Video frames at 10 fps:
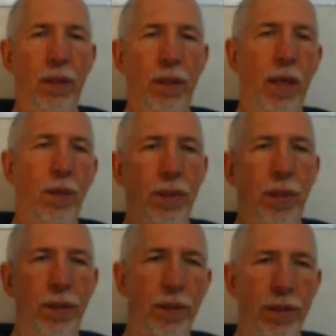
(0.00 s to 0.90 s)
Not with
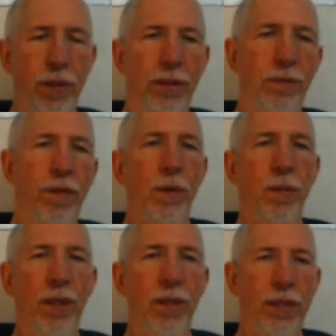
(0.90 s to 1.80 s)
others. It's a fight
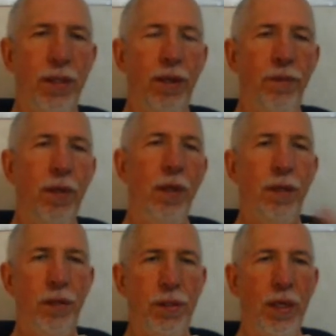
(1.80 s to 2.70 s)
with ourself
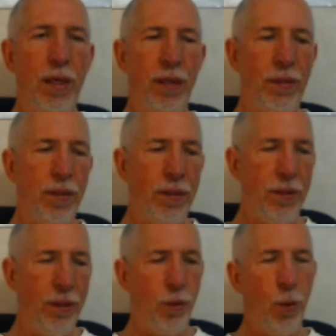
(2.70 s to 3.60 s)
to stay
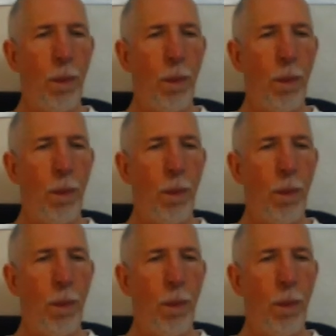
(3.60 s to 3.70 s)
consistent.